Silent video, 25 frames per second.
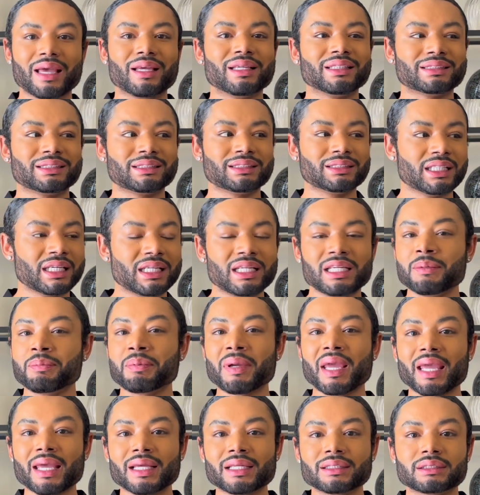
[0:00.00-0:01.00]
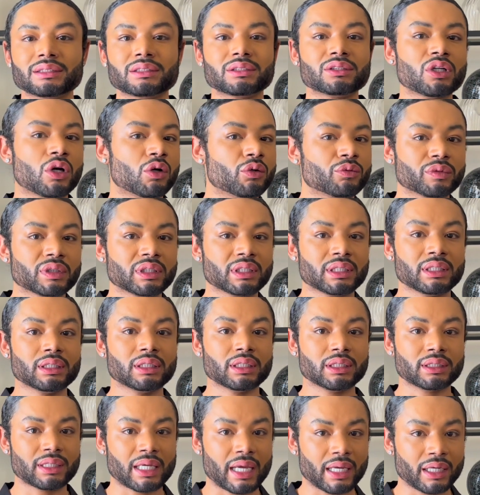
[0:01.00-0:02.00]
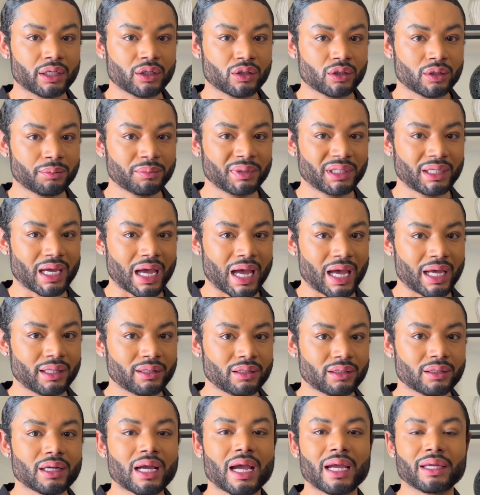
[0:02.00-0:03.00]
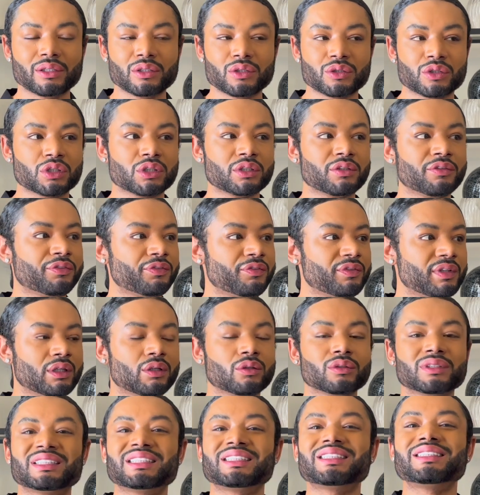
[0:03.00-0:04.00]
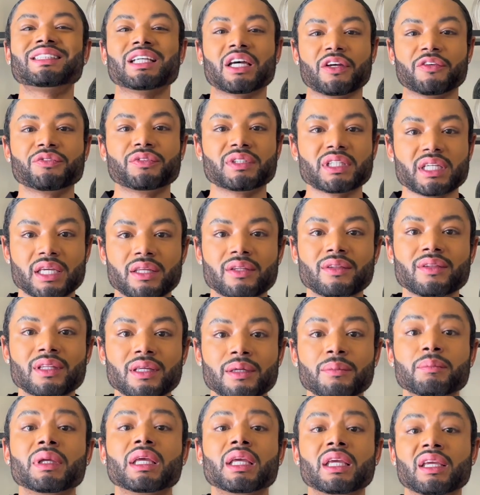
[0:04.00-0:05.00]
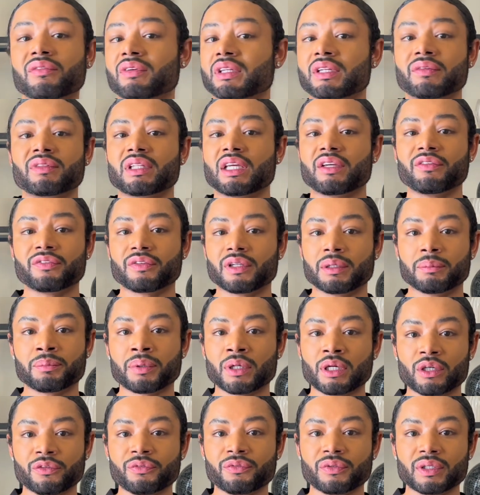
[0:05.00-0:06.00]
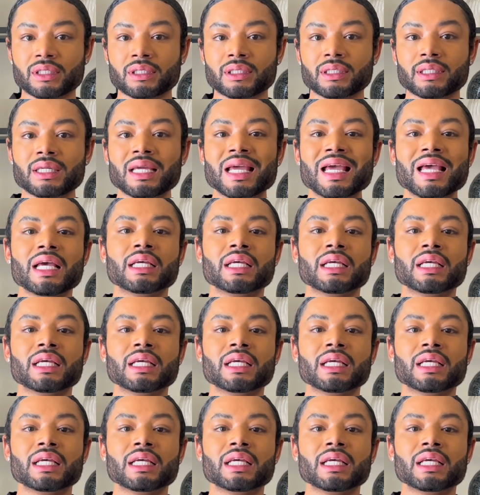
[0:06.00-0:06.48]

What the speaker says: Skinny pants don't really look that good on me either. I usually feel stuffed in them, even if they fit perfectly.